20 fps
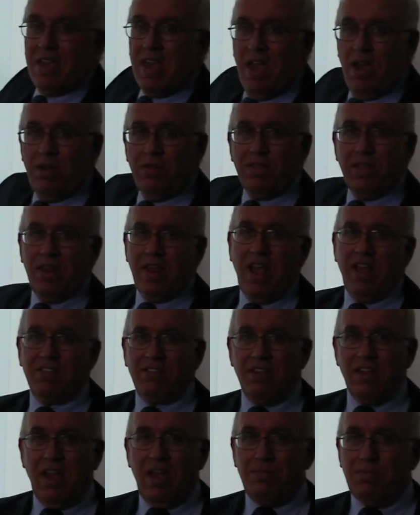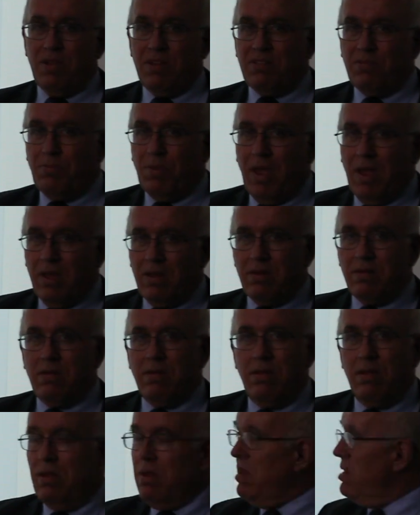account that hasn't yet been spent.
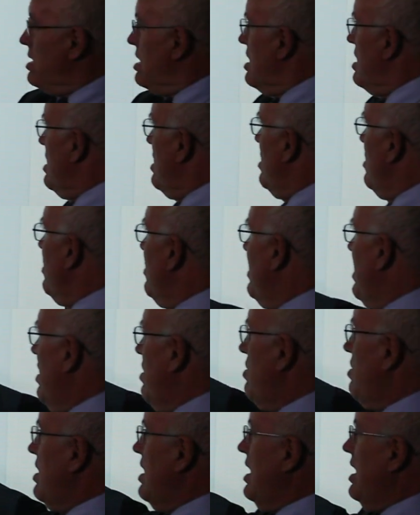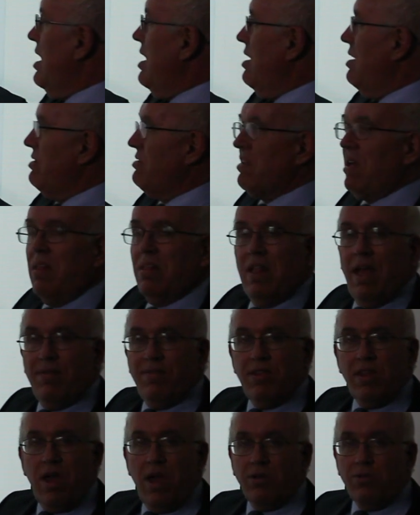There is
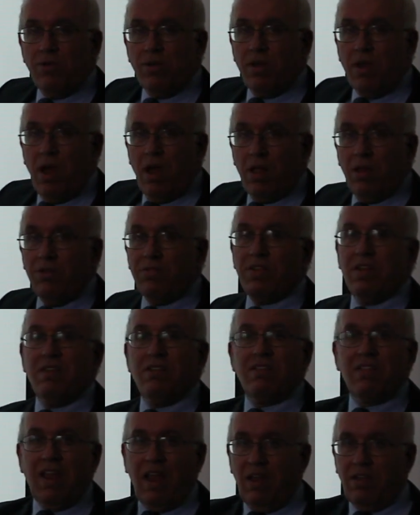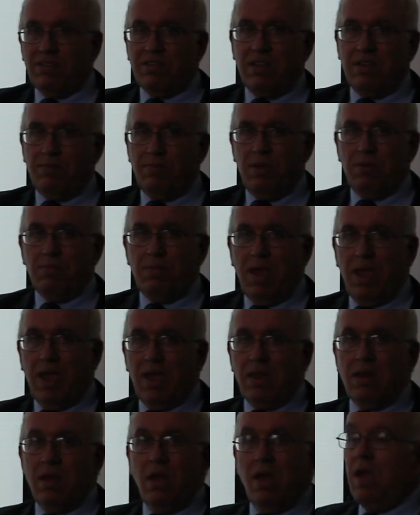$1,100 in sales that have been
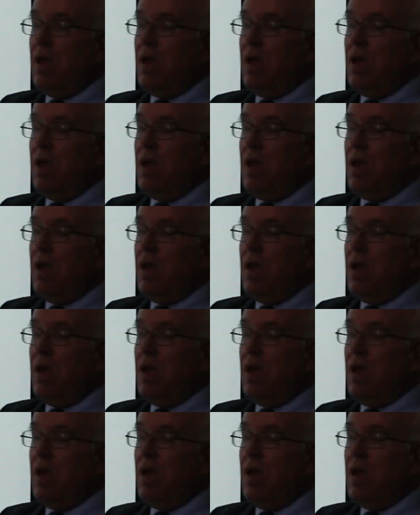made,